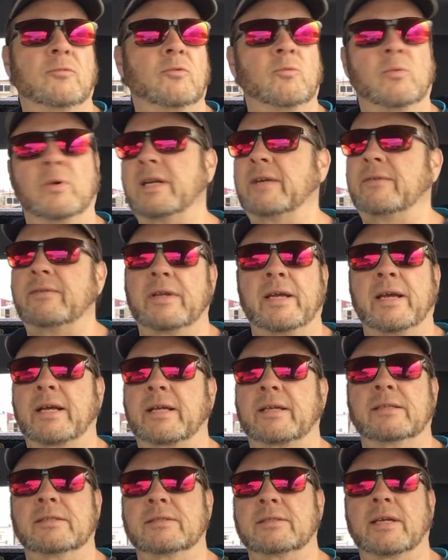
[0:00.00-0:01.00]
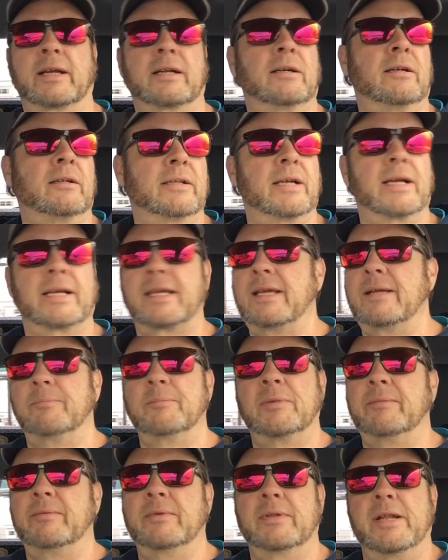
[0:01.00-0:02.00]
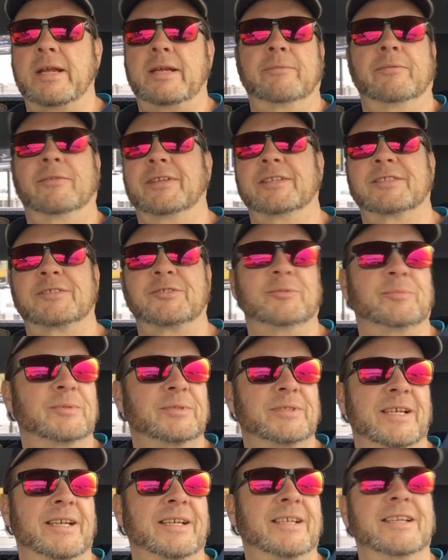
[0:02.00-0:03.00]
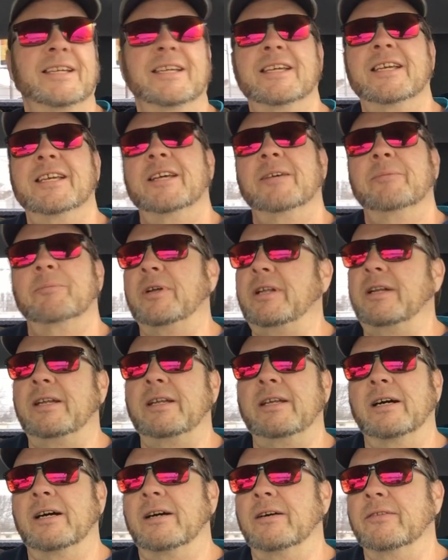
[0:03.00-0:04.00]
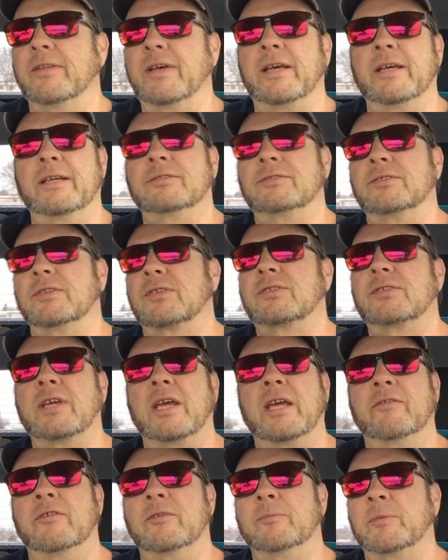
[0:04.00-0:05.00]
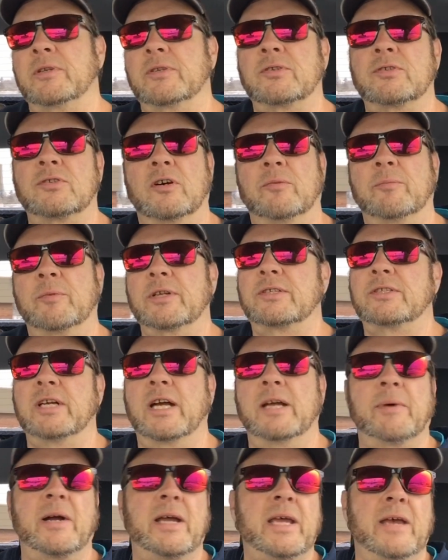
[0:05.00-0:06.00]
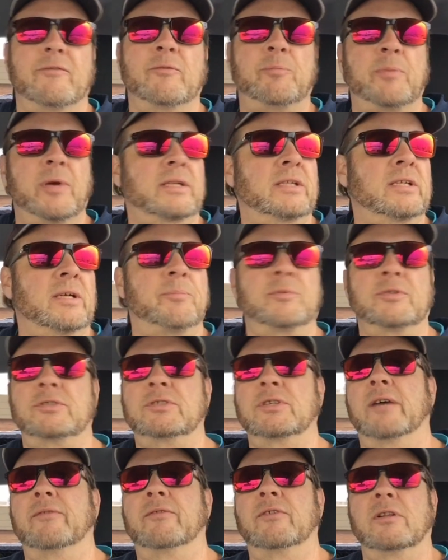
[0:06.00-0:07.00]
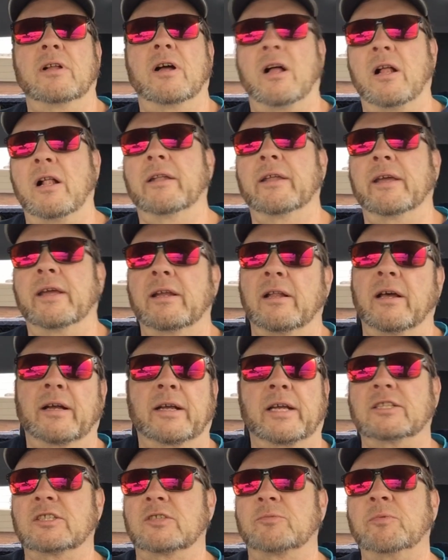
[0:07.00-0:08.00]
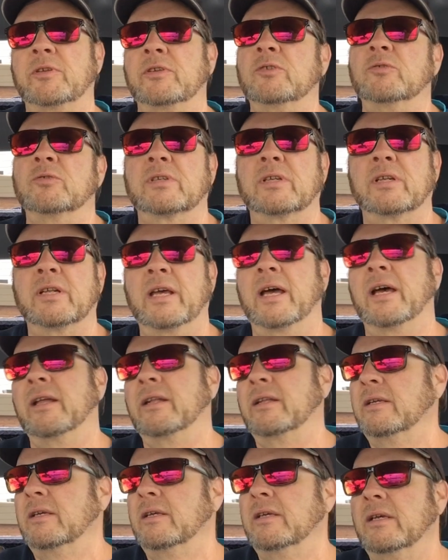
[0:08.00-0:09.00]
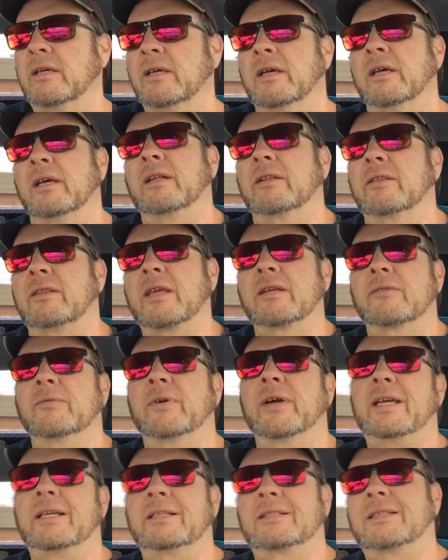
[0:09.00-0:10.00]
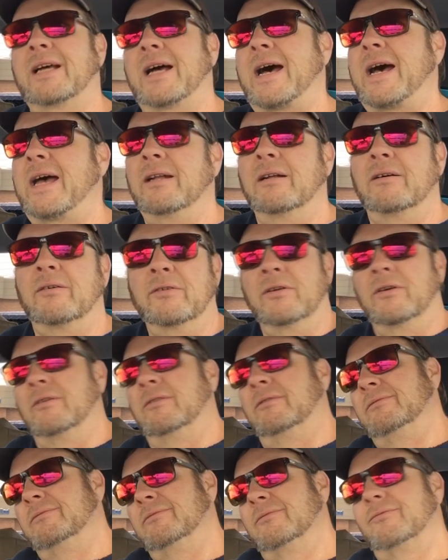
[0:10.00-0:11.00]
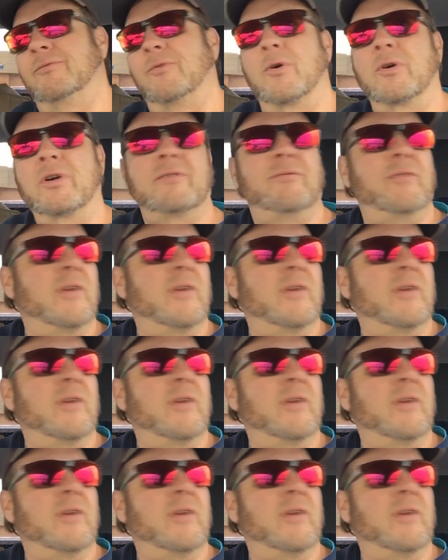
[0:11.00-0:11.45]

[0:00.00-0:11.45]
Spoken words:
whatever the heck it is I call it. I can't remember the name of that stupid thing. But anyhow, that is just saving me so much time. I haven't picked up a shovel all day long. I've just been using that. The thing weighs, I don't know, 40,